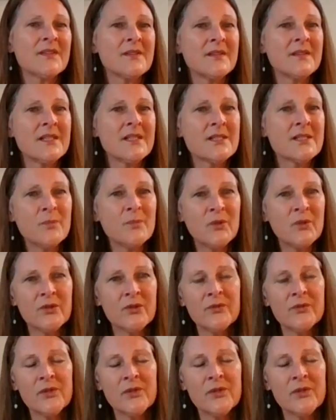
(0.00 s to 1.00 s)
this
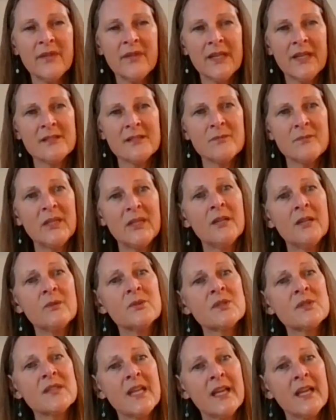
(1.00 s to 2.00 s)
beautiful advanced being
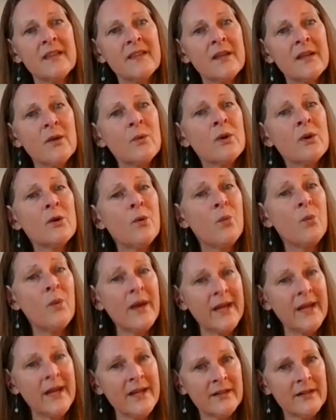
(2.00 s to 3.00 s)
was saying they were
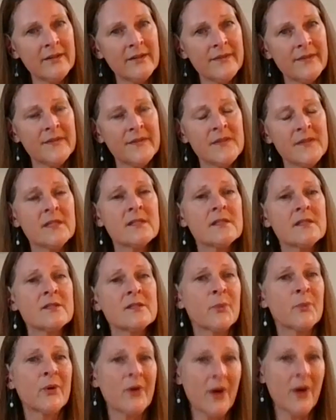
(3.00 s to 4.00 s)
aware that this is a
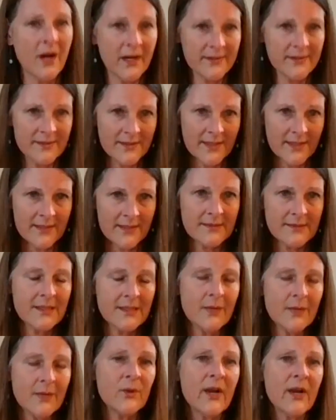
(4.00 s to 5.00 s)
process
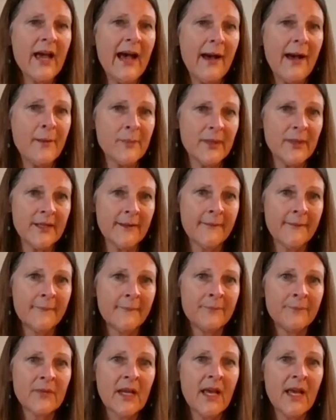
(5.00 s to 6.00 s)
that would happen.
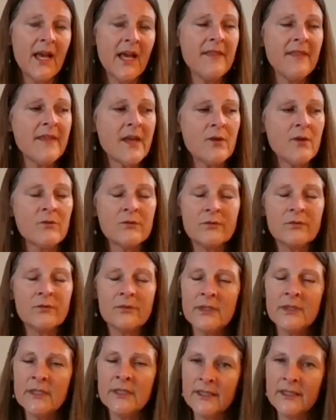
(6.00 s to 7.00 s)
And they
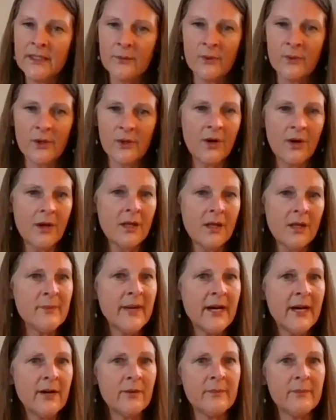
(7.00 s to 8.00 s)
really were all
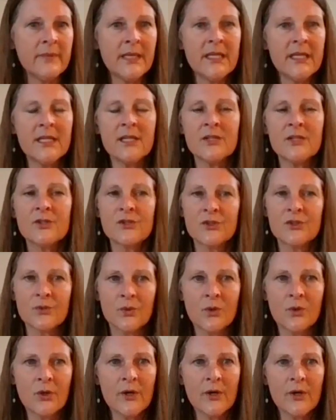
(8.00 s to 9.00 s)
about making
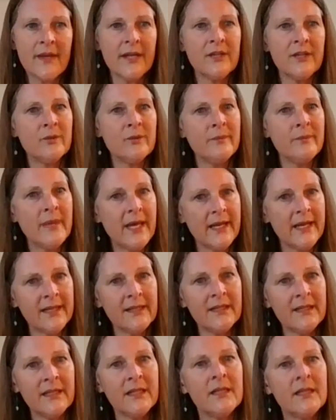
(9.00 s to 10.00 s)
sure that
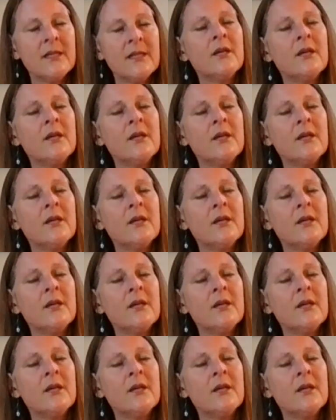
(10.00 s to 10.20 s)
humanity